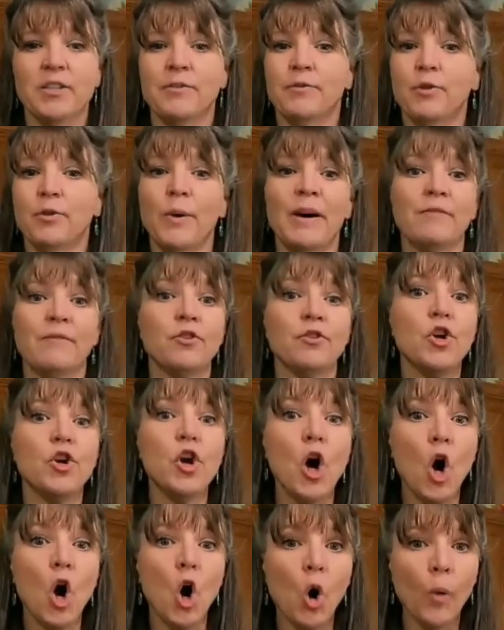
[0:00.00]
if you have
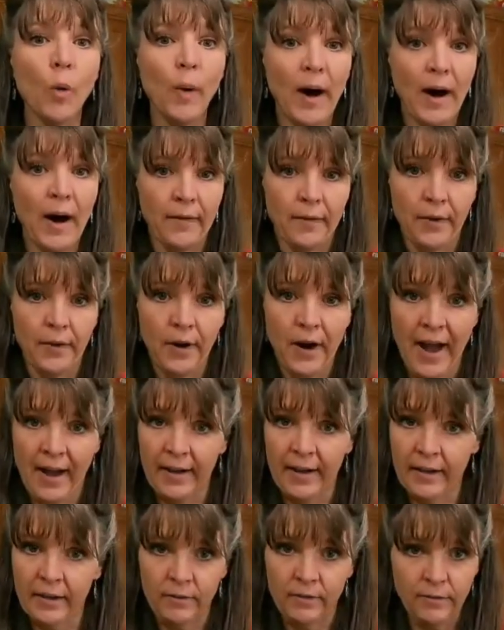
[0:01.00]
no other
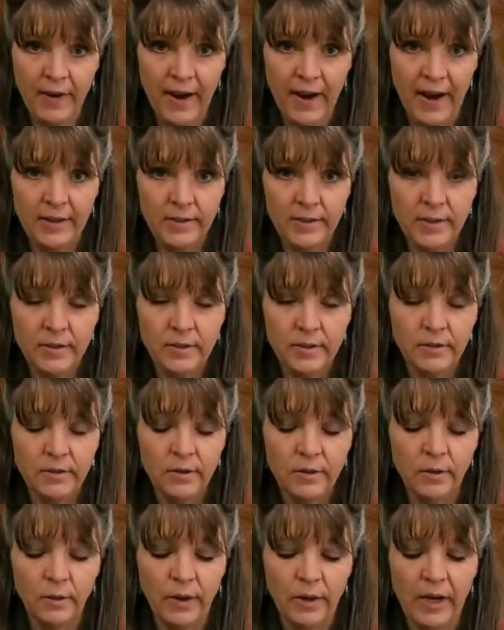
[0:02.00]
added fat,
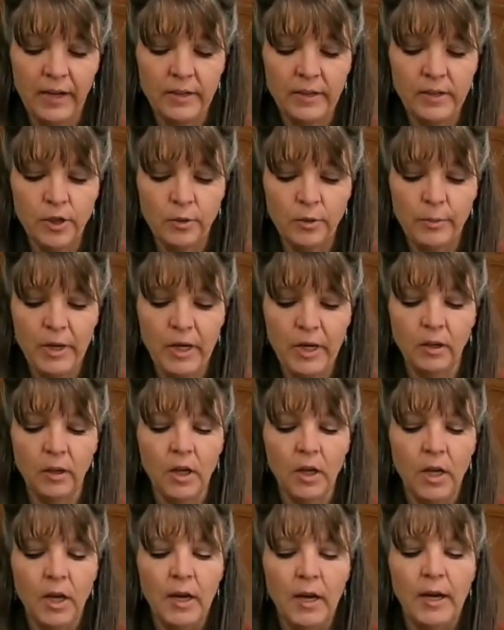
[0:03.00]
okay, to your meal.
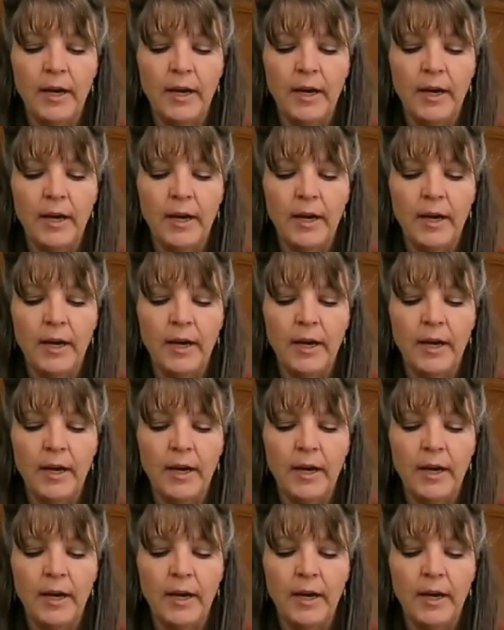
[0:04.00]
